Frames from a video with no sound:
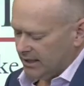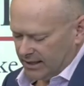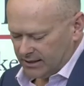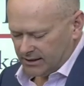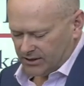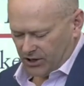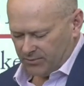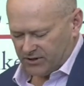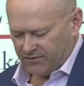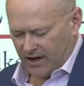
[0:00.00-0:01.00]
These are the
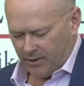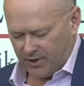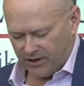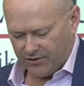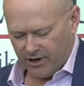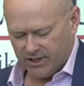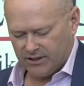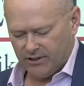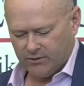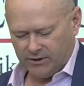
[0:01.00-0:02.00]
terms of the farming agreement.
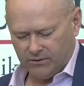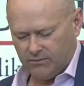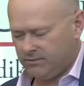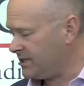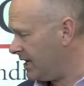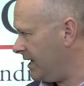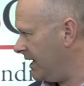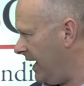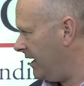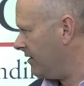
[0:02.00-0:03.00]
You'll, you'll see
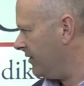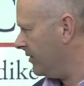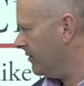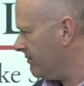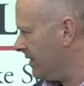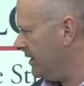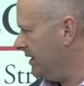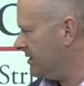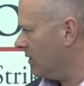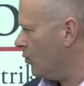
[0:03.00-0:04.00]
again, if you can read,
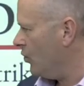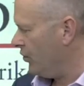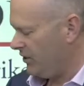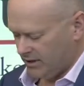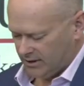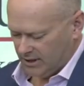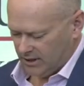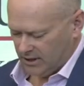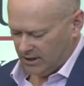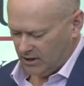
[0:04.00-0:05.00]
there's a lot of words and,
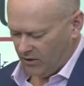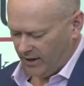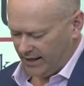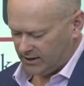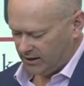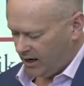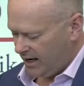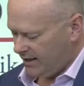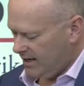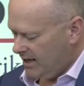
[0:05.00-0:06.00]
on that
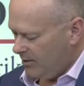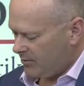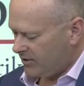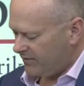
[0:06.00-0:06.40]
slide, but